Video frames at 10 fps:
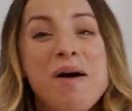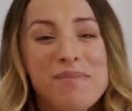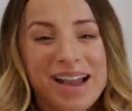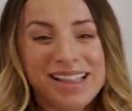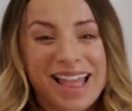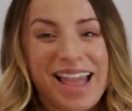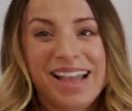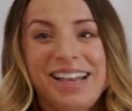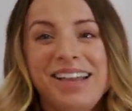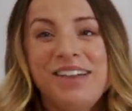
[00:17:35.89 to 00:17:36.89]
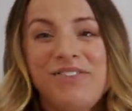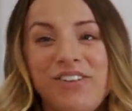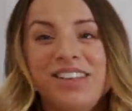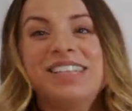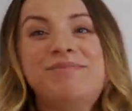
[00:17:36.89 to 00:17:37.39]
My leg
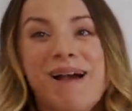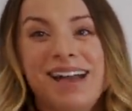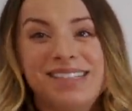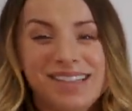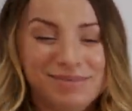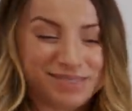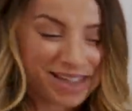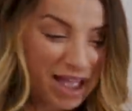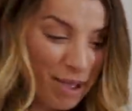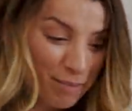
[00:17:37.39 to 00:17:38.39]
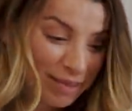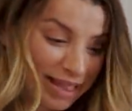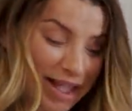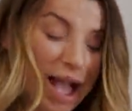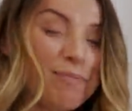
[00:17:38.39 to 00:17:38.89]
fully spasmed, but
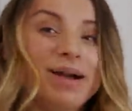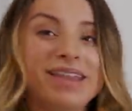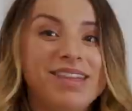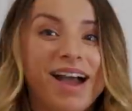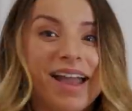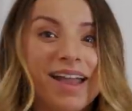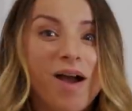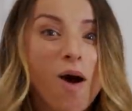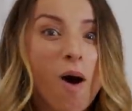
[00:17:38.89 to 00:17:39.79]
like up my thigh.